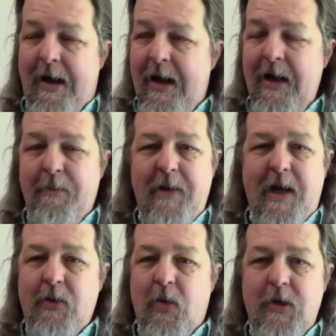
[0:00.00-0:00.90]
I am
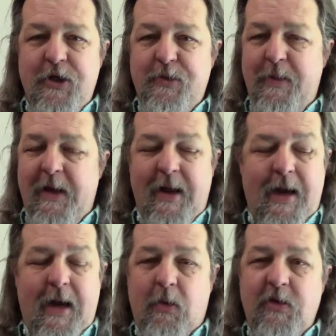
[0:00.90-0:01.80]
not going to spend
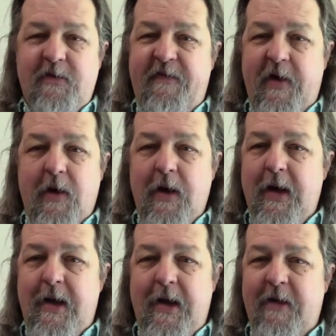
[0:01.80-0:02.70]
hours figuring
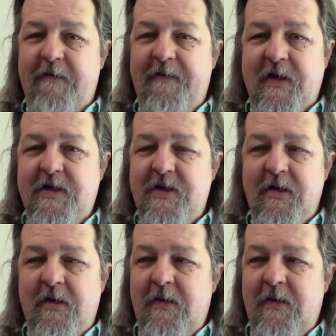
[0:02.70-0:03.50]
out how to fix